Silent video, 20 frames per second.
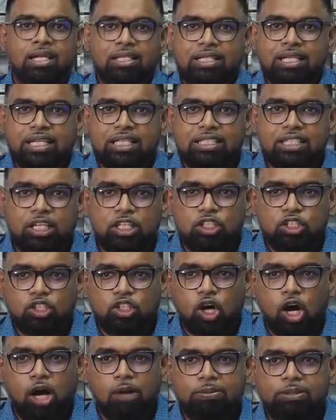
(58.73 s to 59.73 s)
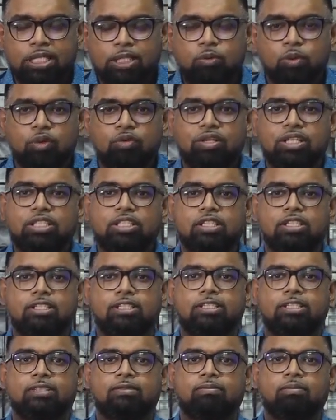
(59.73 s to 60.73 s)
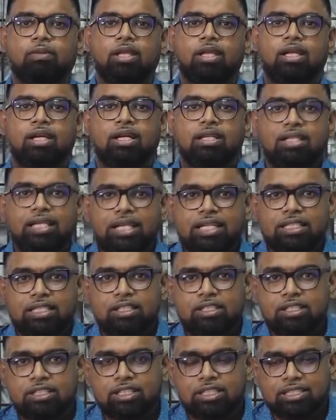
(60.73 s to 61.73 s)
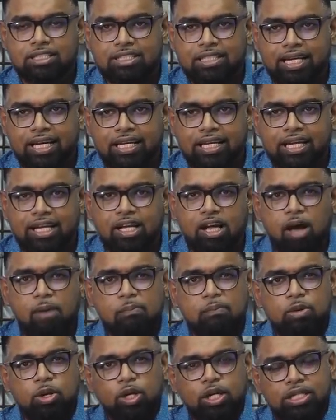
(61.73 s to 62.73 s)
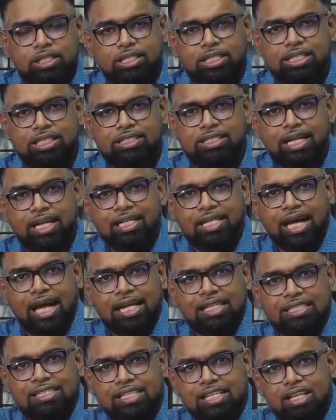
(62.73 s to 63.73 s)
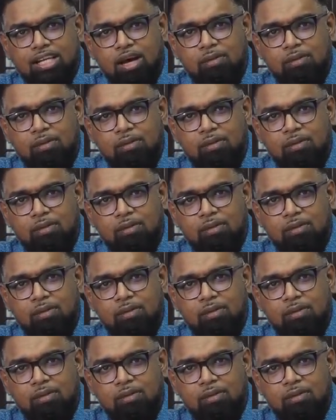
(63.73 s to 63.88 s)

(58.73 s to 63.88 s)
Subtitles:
These are jobs that were returned. These are sustaining communities, enhancing